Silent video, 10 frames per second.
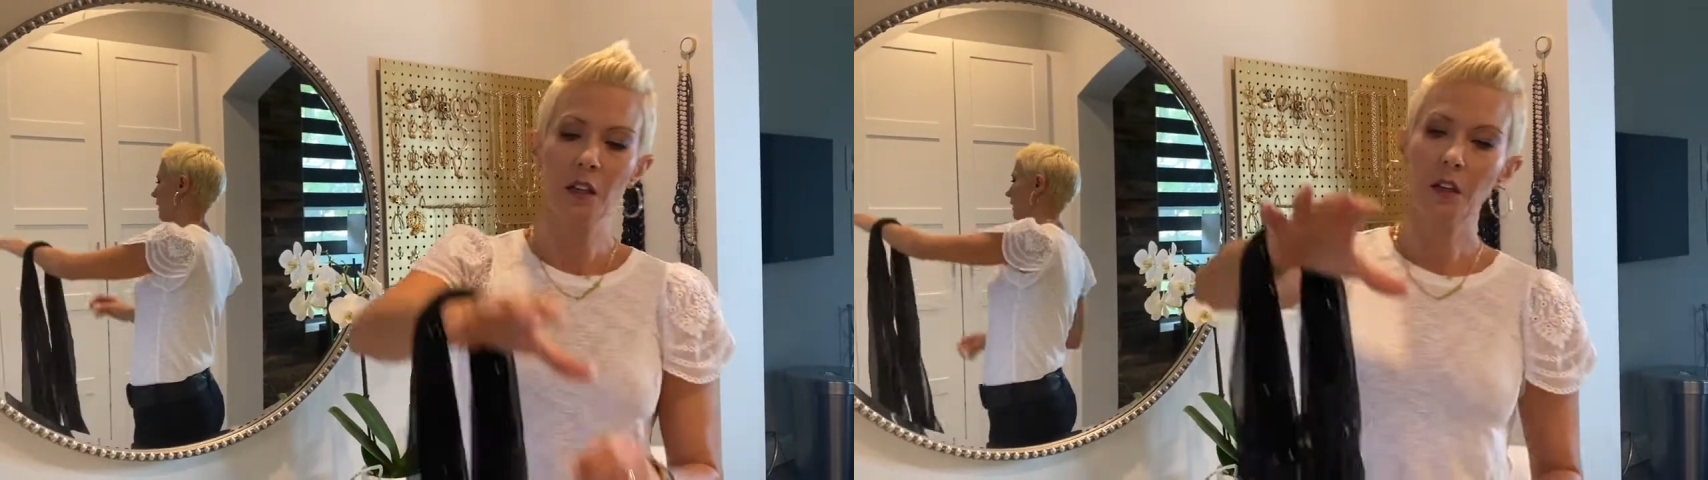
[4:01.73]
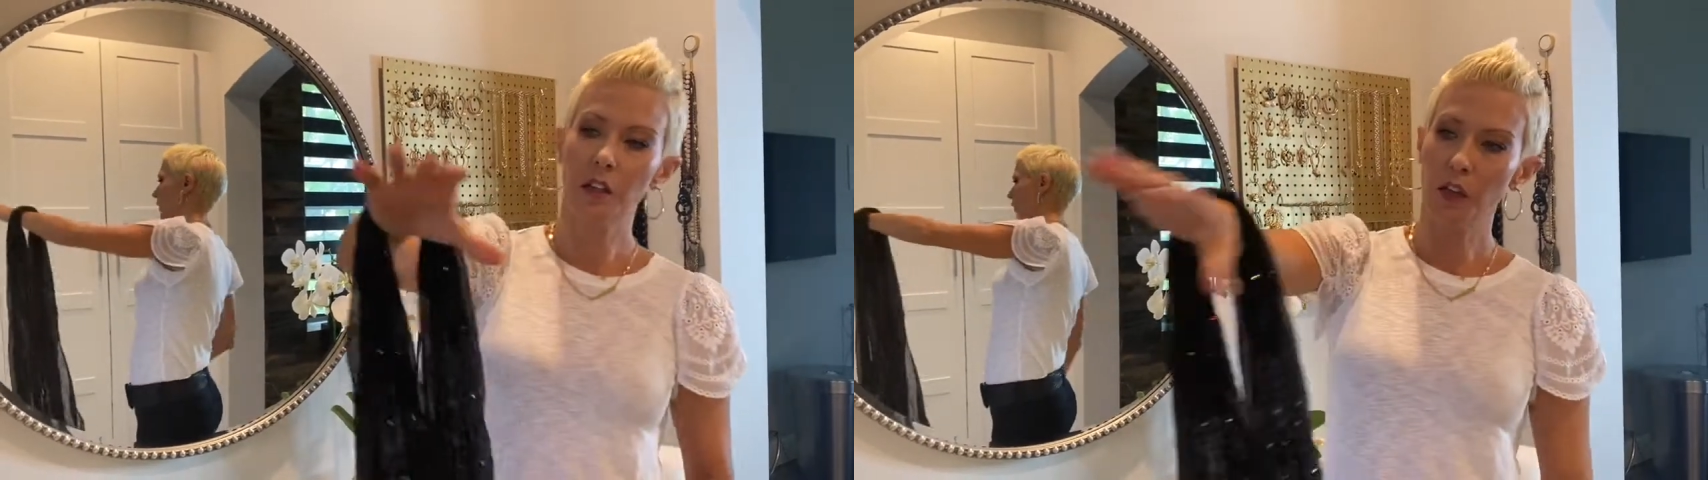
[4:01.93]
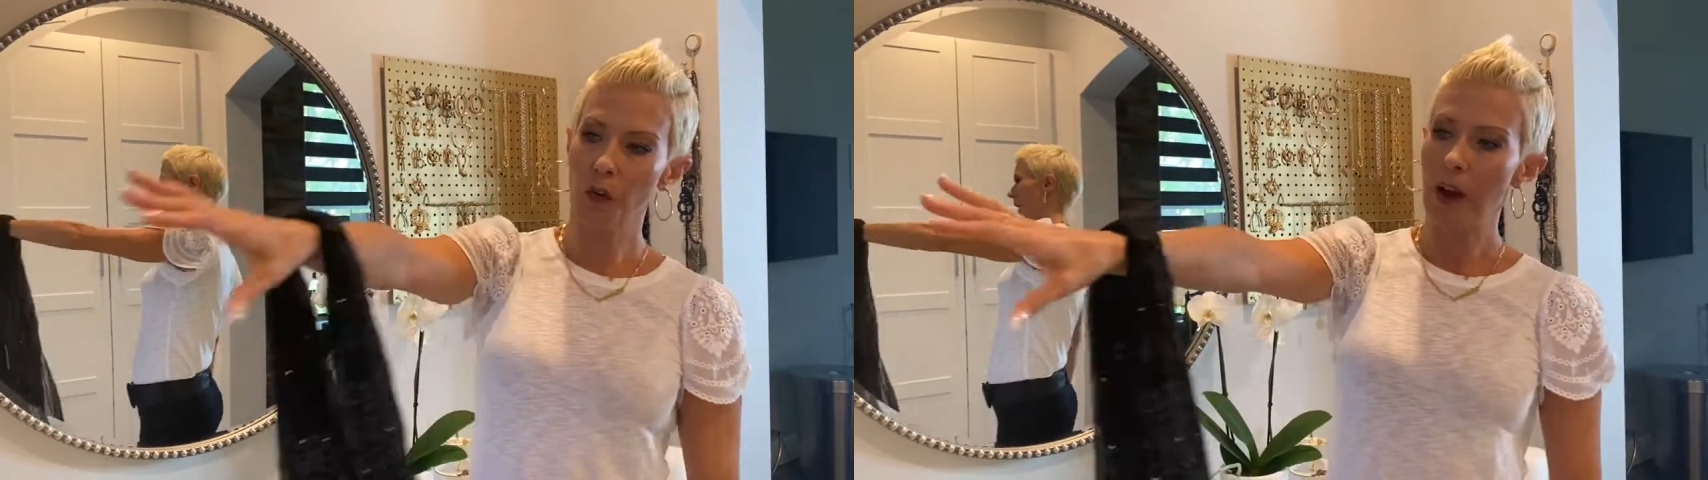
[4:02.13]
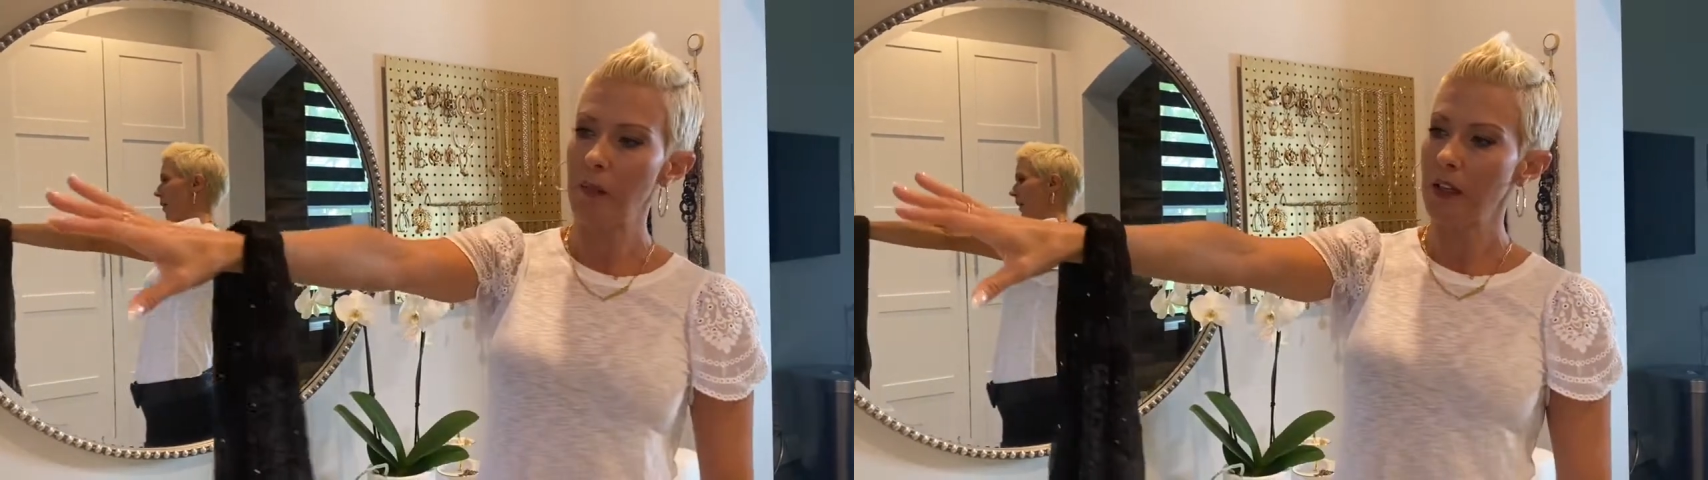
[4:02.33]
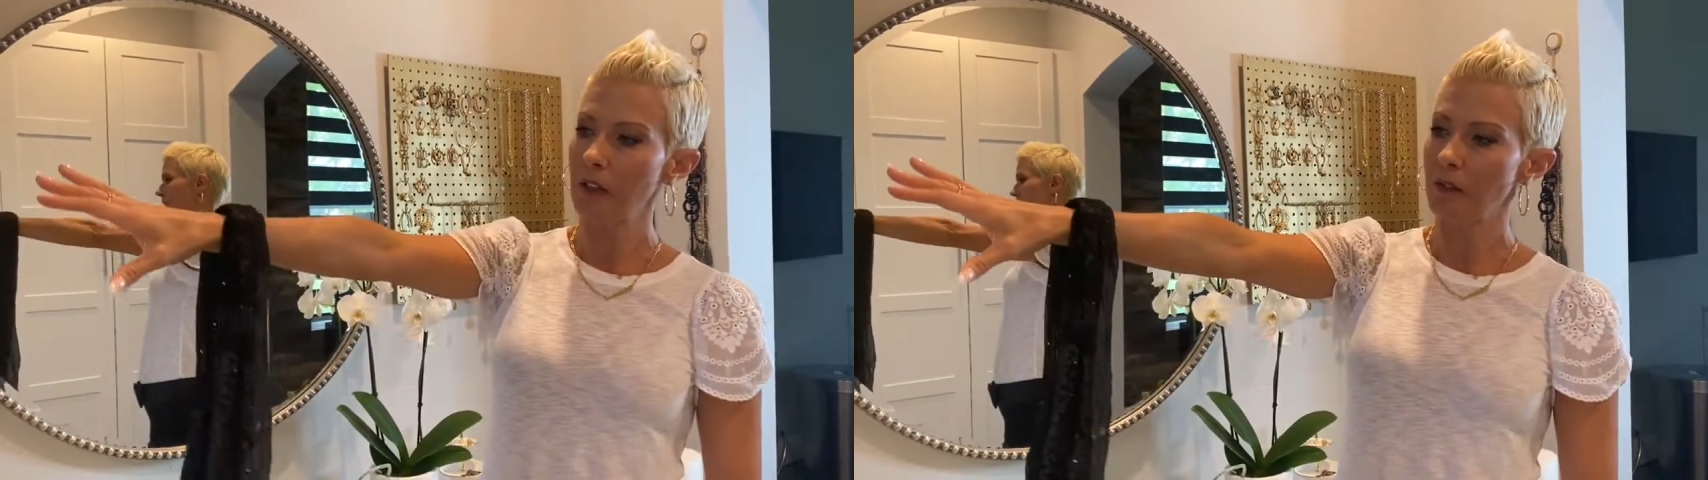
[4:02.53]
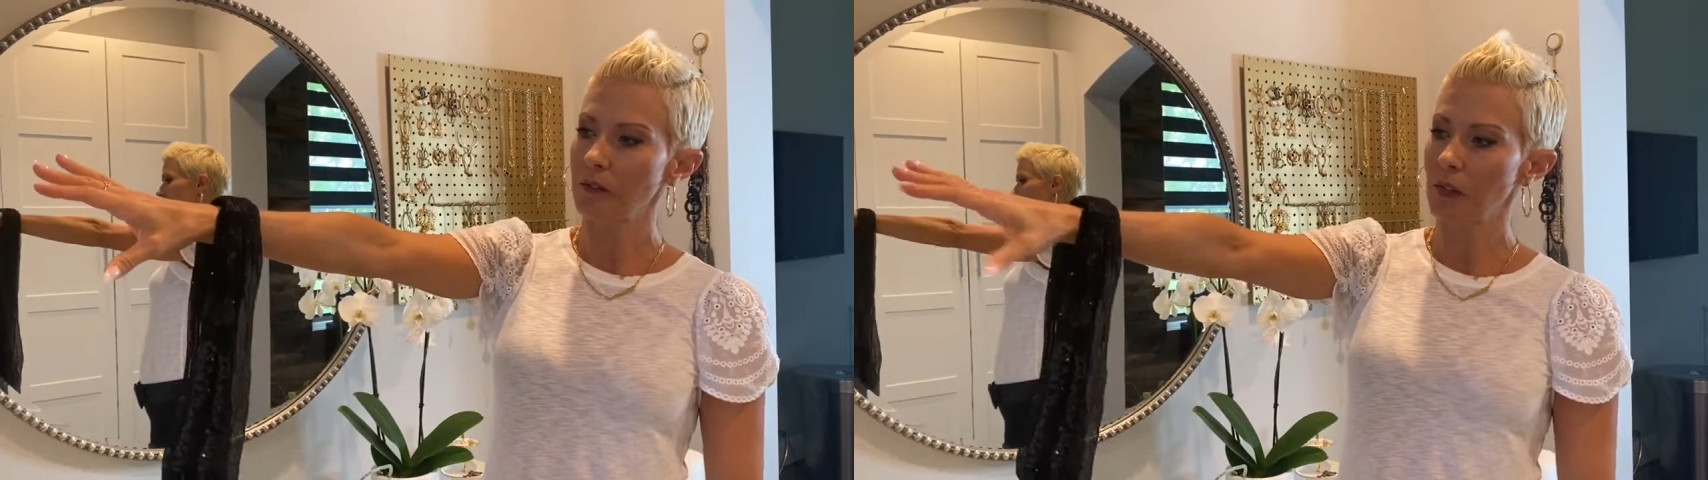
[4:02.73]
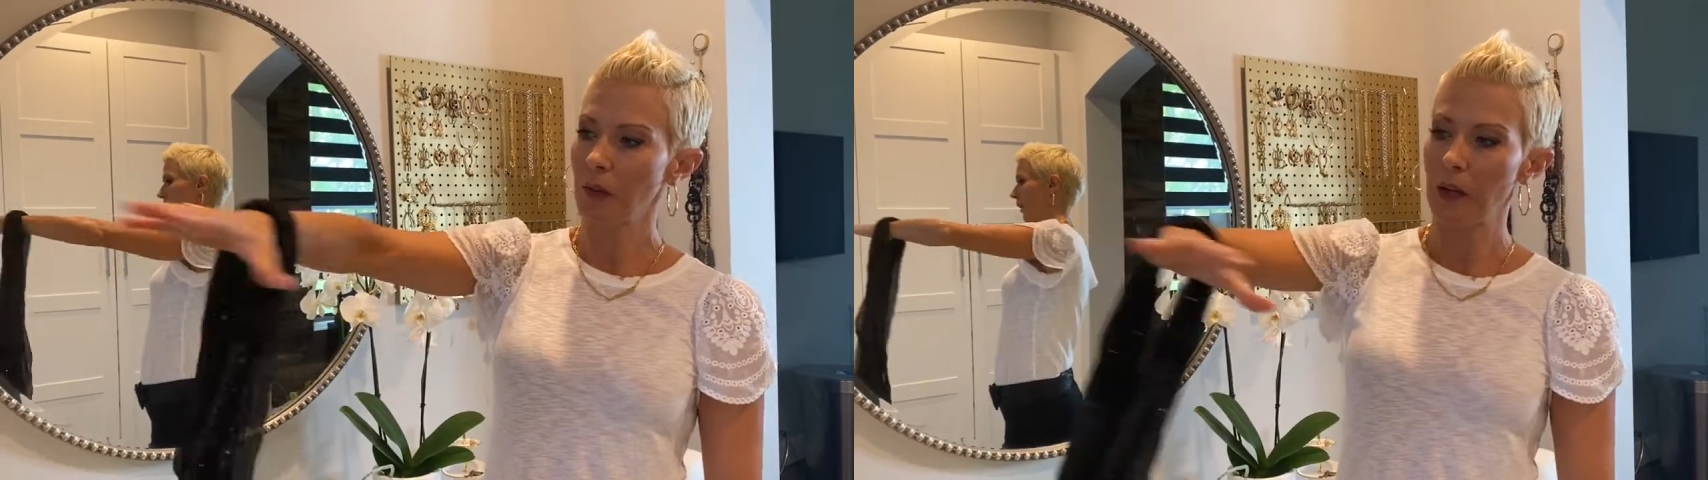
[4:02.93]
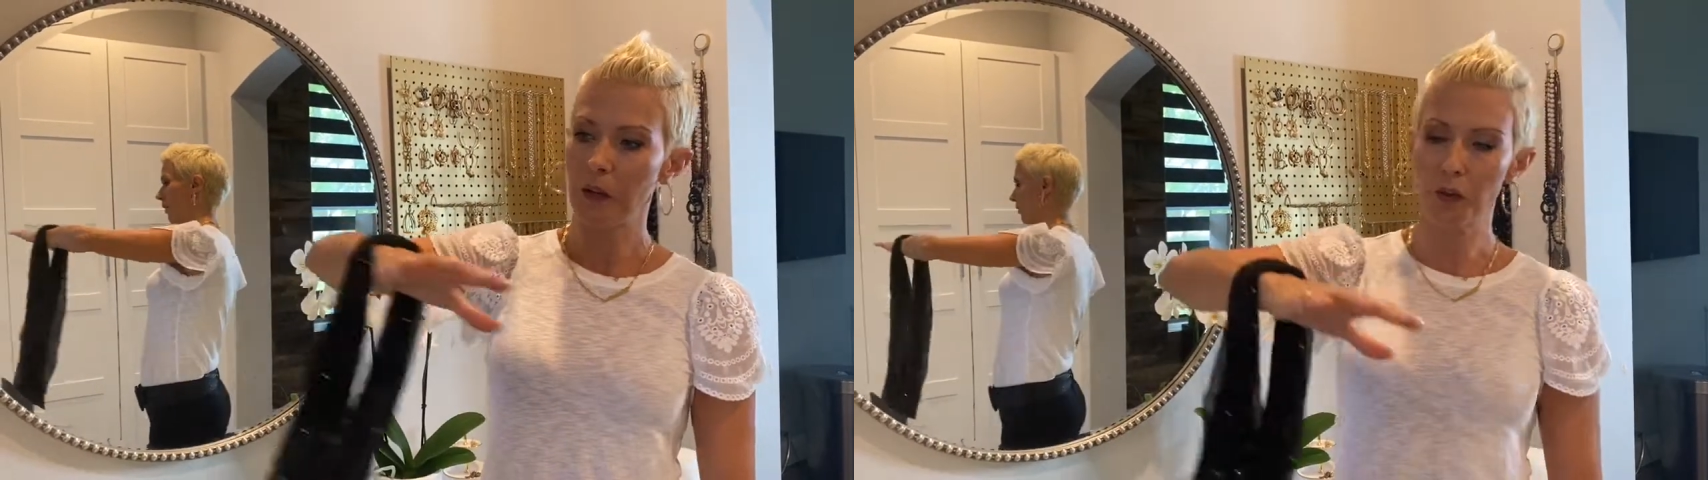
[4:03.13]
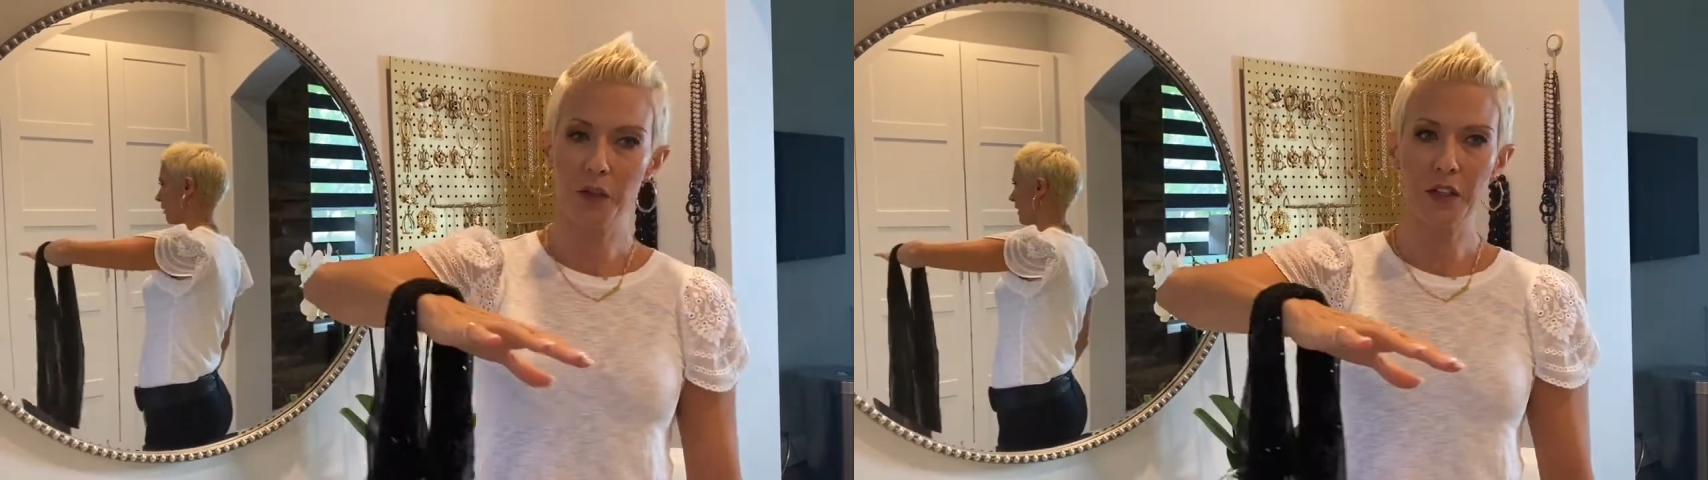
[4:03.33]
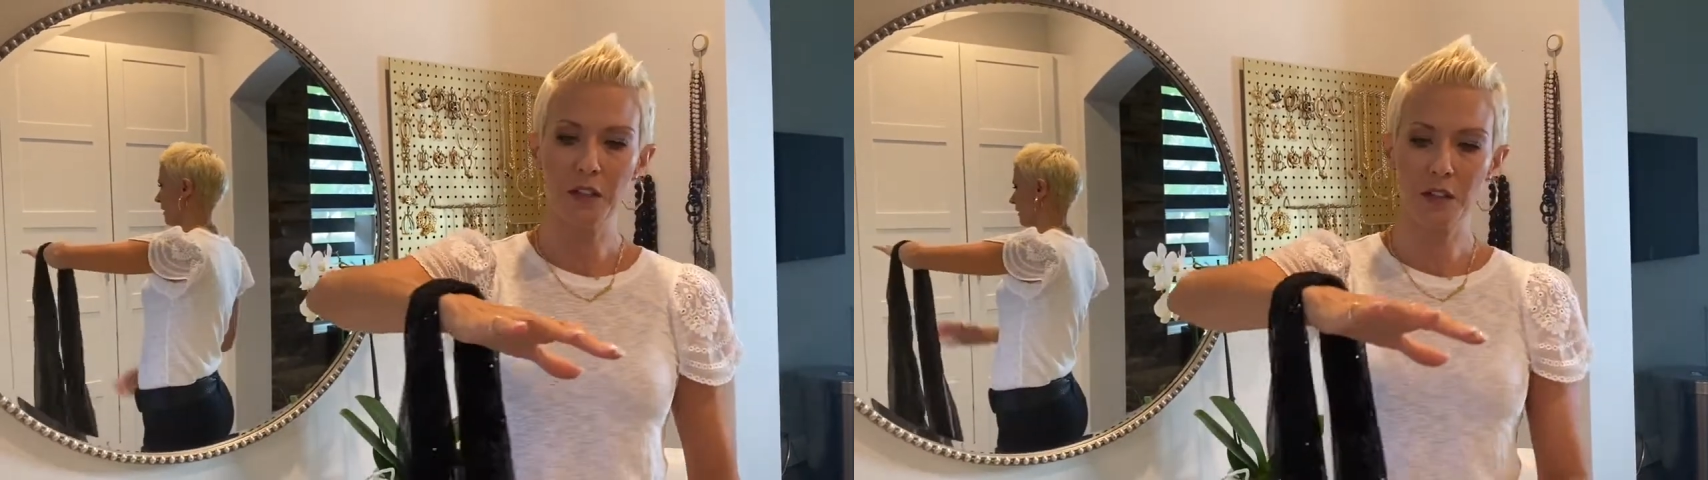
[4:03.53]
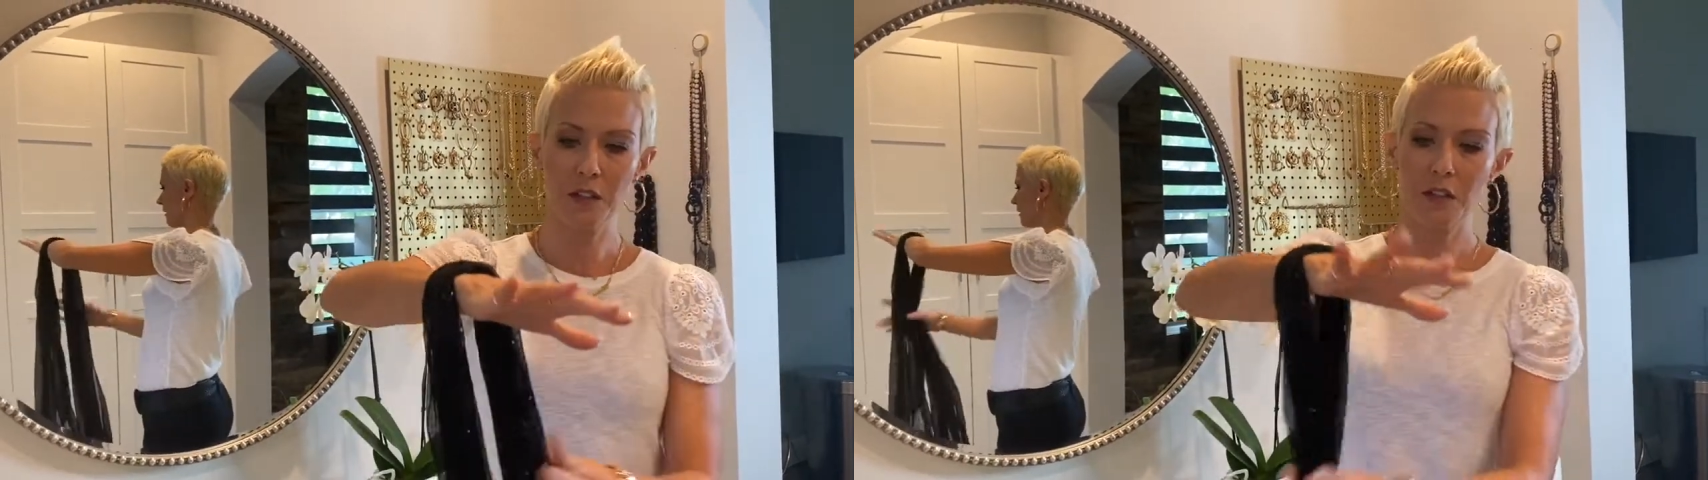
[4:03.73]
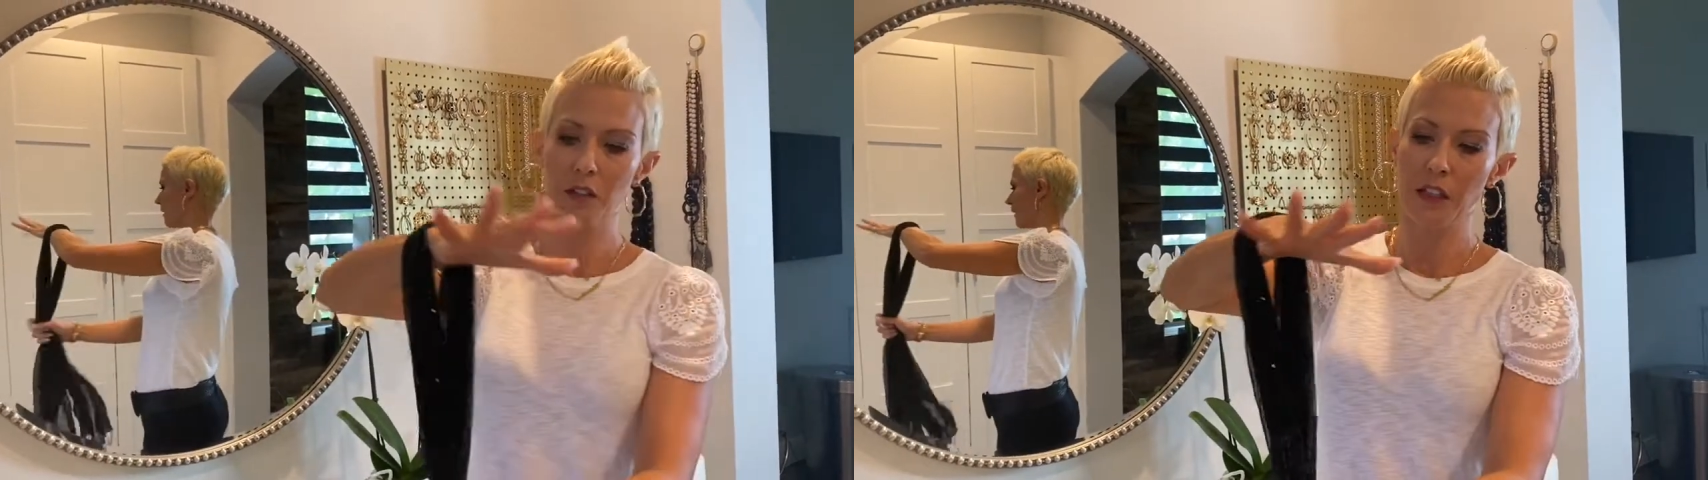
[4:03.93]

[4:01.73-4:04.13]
Gonna grab it around our wrist